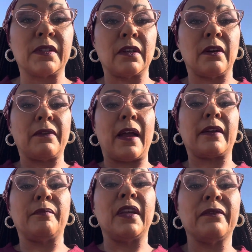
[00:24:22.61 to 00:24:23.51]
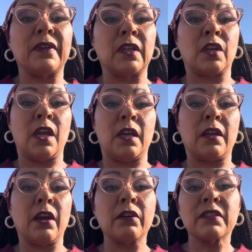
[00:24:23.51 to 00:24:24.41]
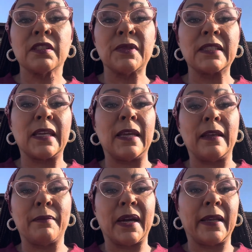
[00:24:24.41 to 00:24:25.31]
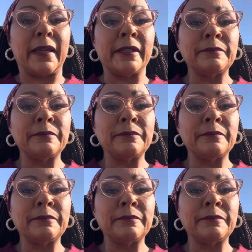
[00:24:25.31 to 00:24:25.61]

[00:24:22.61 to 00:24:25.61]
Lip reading: So if I can be of an encouragement to anybody,